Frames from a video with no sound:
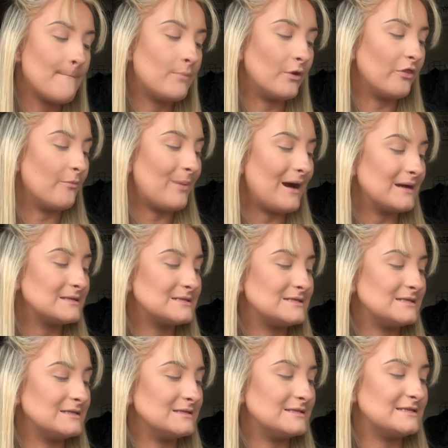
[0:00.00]
but the back
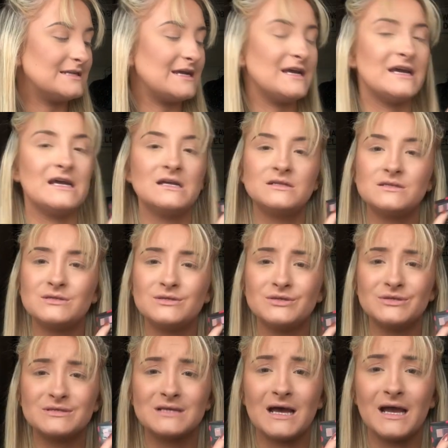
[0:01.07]
still sticks,
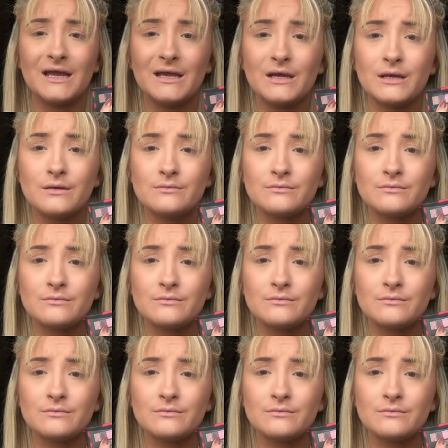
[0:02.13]
just like